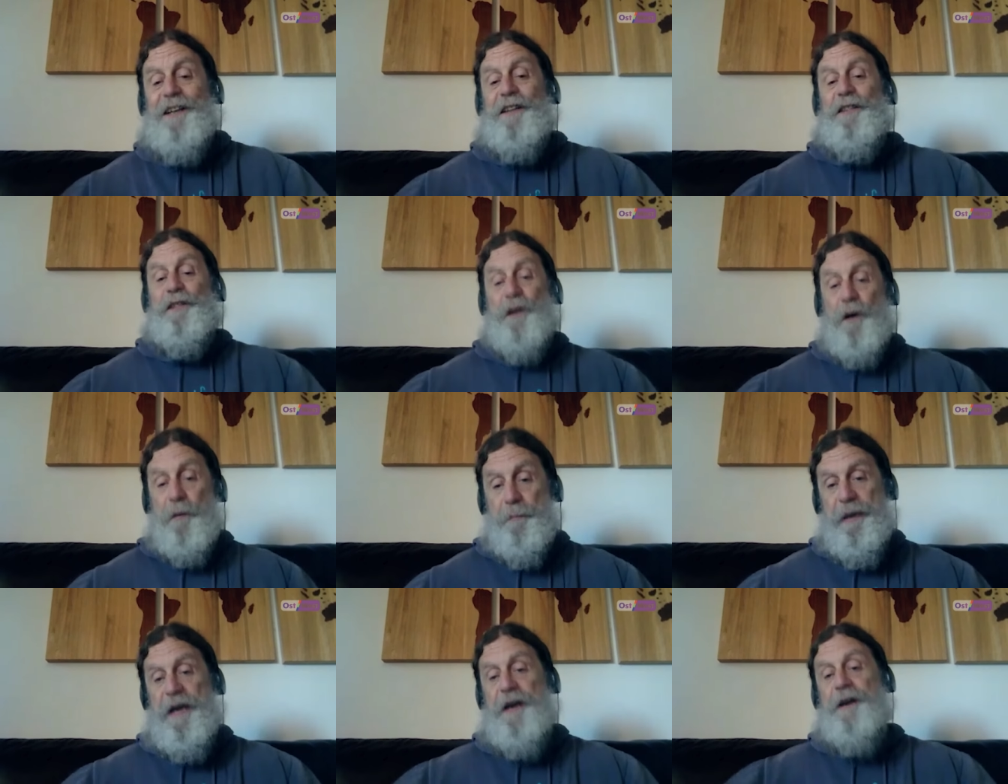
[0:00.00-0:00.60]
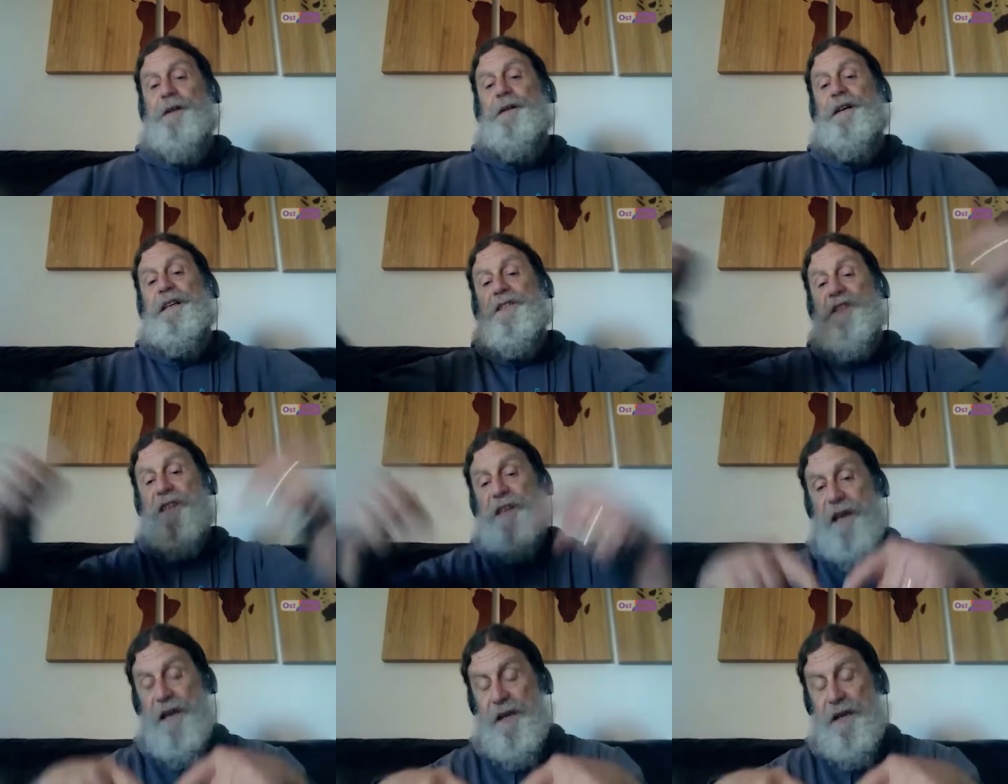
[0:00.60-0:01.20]
Their parents
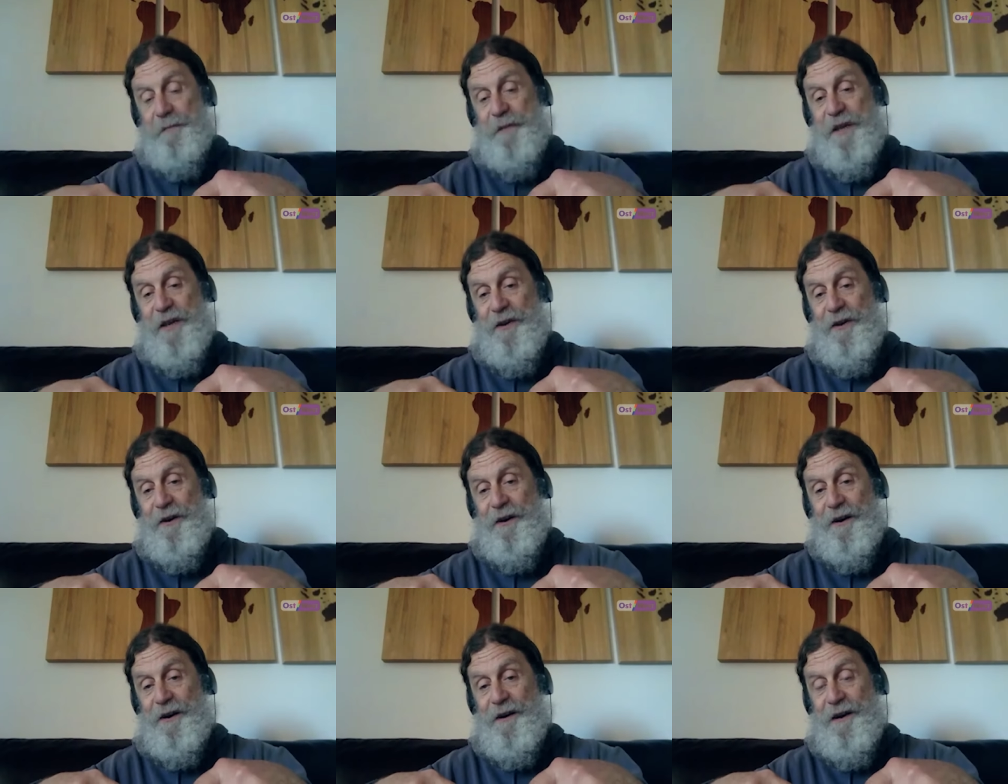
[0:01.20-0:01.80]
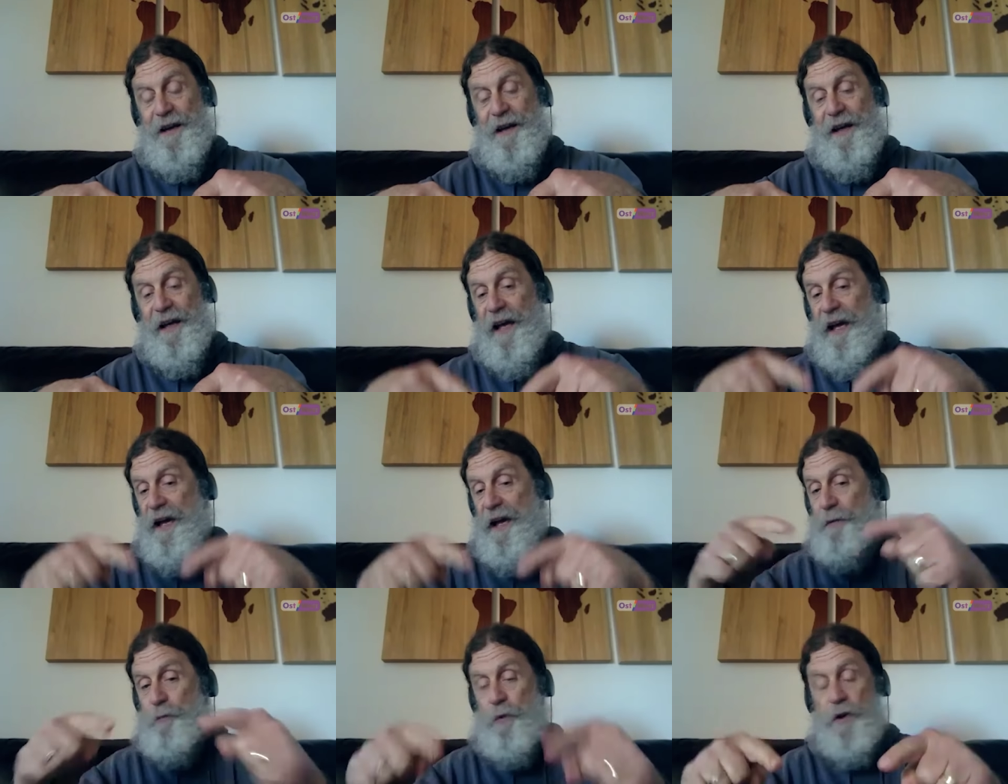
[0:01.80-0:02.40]
came here,
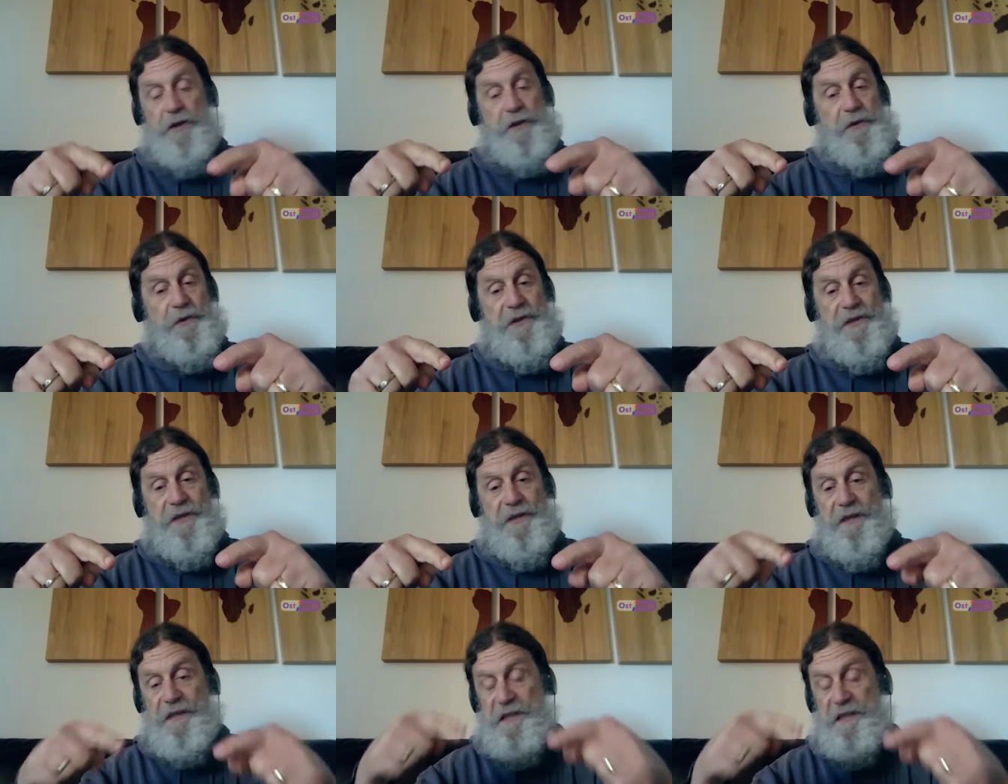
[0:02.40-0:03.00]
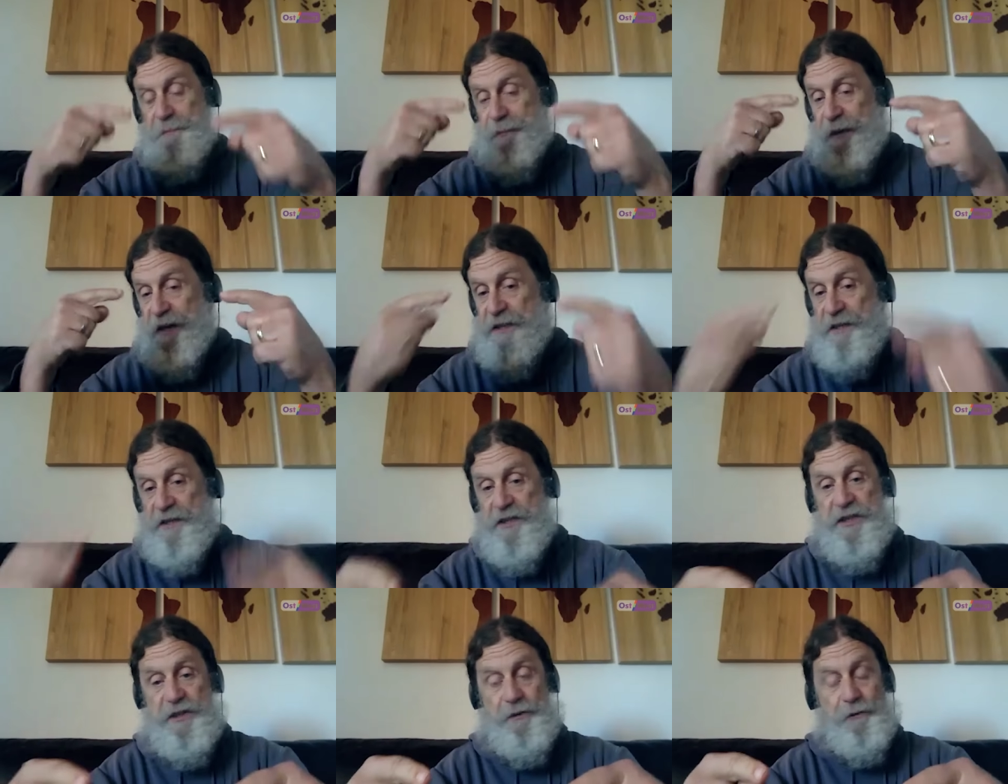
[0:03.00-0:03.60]
and what you see is by the
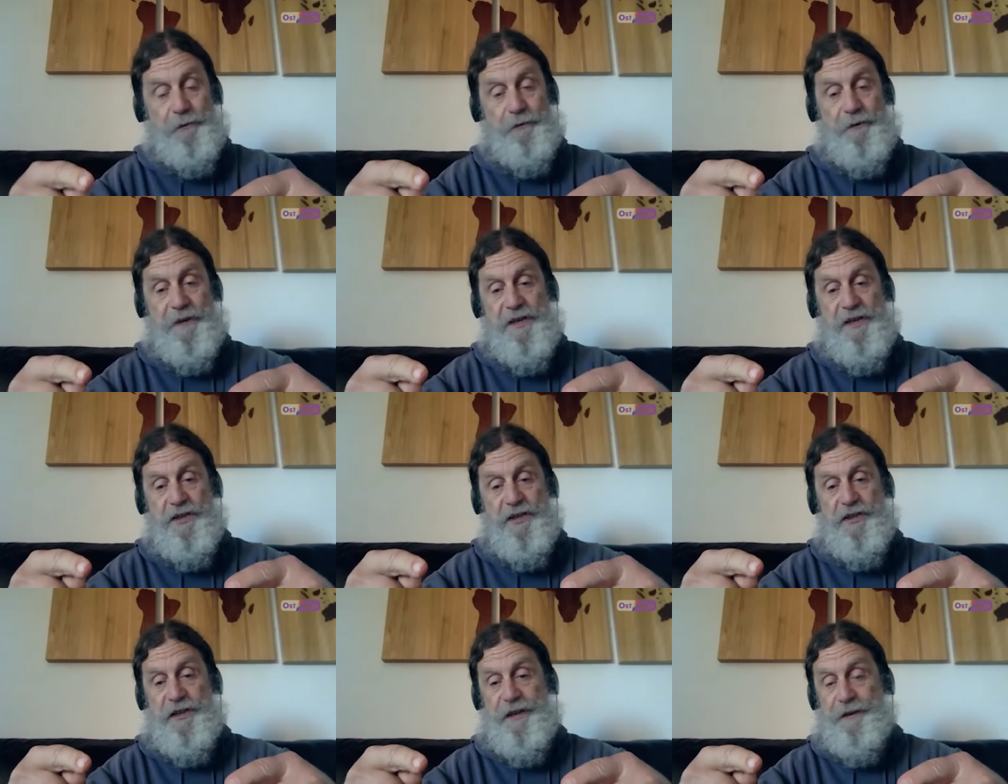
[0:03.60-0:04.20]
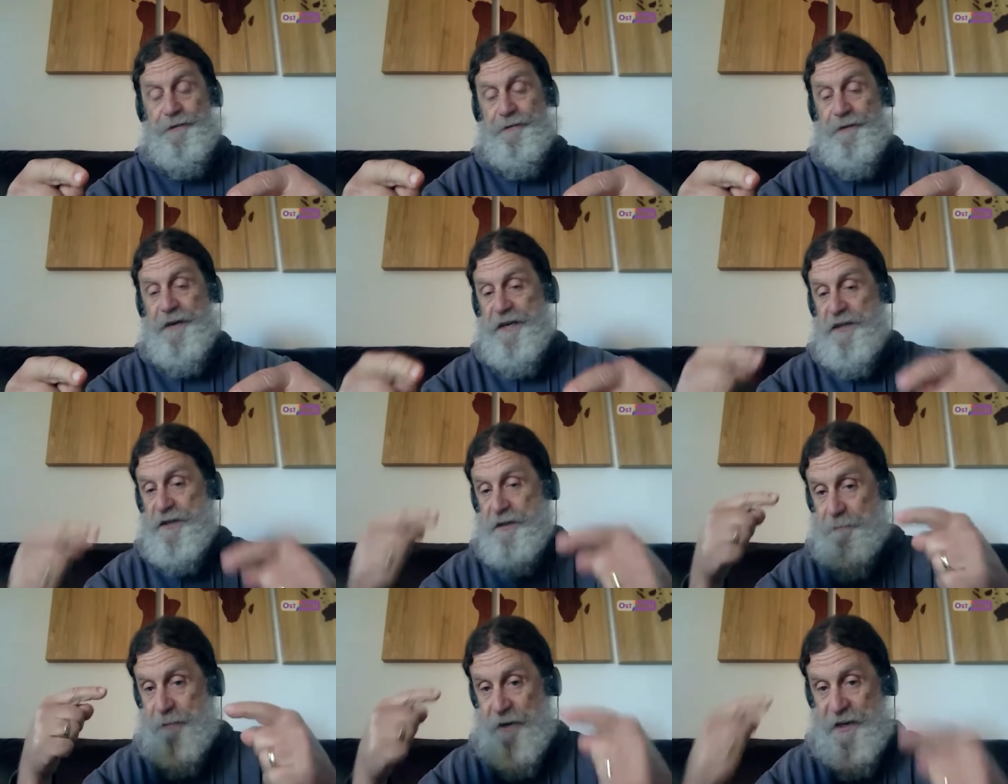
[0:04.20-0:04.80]
children's
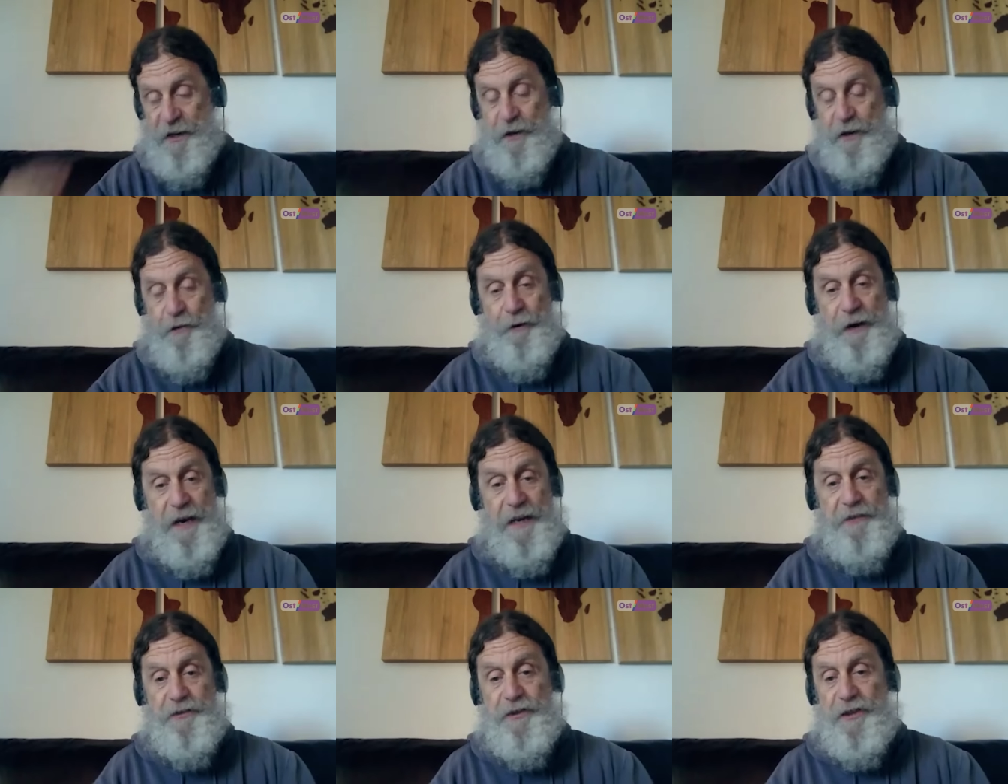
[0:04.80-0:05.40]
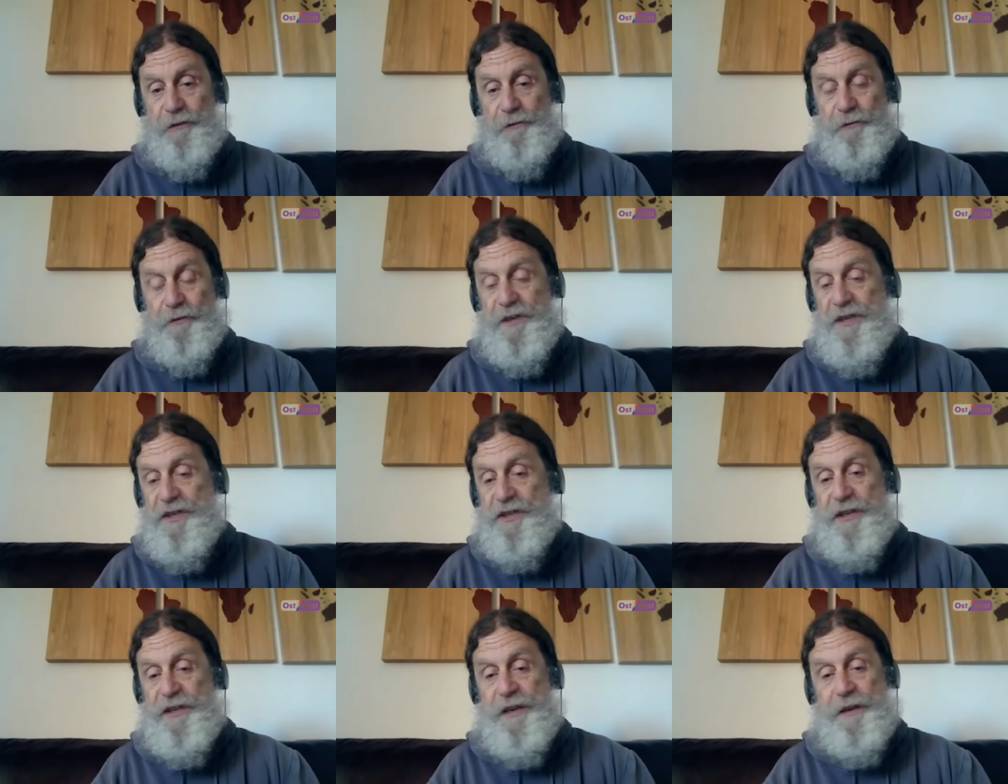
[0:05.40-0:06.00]
generation, by the
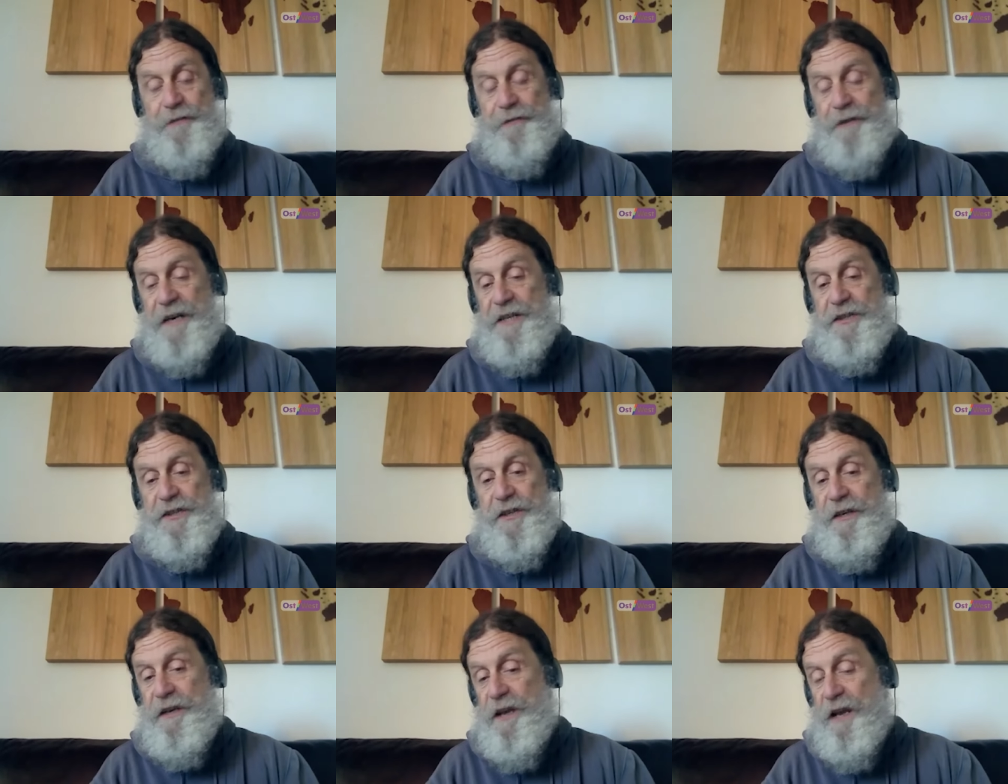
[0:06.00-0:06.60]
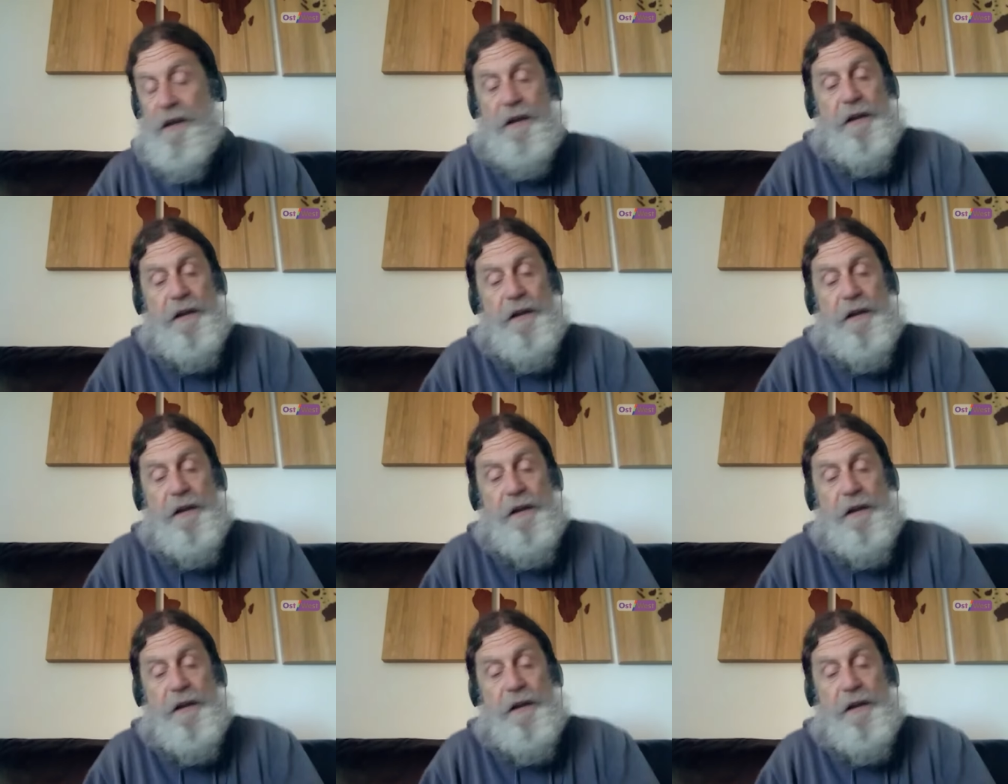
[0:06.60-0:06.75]
grandchildren's generation,